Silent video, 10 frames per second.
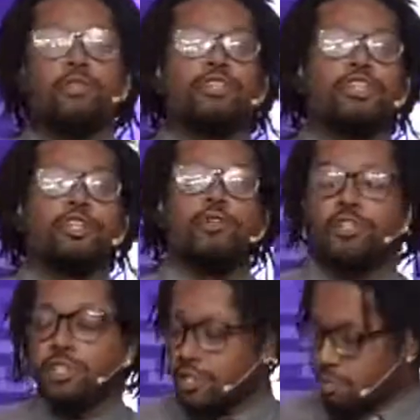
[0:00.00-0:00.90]

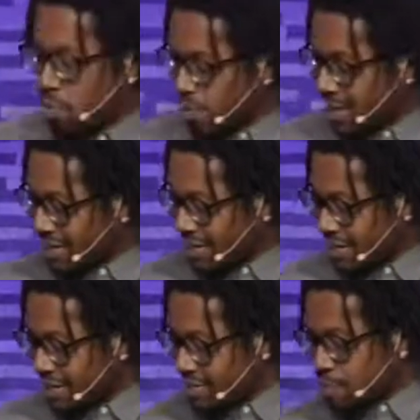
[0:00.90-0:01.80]
persecution this morning, I
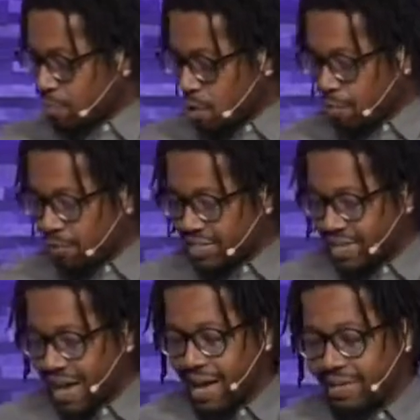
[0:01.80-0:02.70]
think it's appropriate
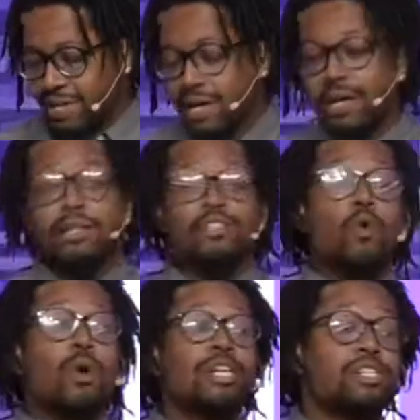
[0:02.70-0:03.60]
to ask this
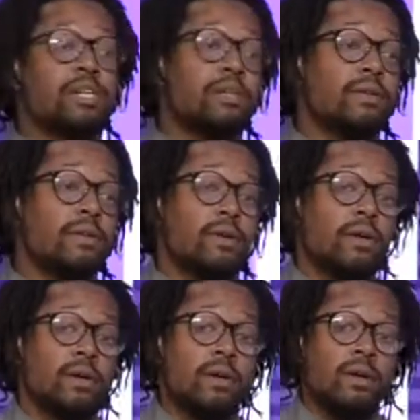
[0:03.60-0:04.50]
question
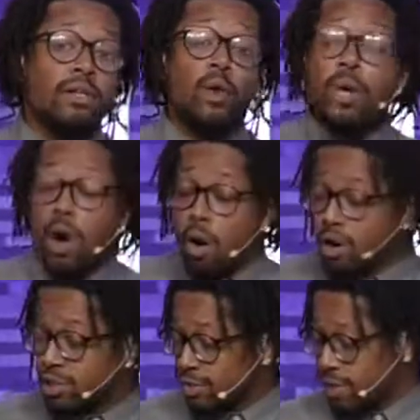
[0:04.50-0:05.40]
that we
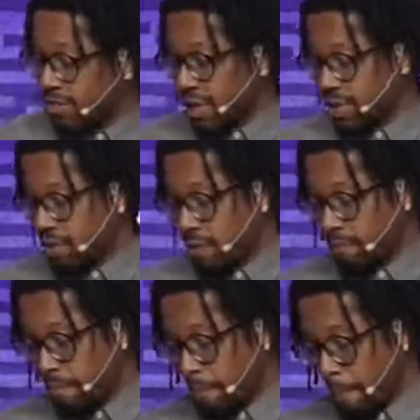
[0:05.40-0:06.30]
all should reflect on.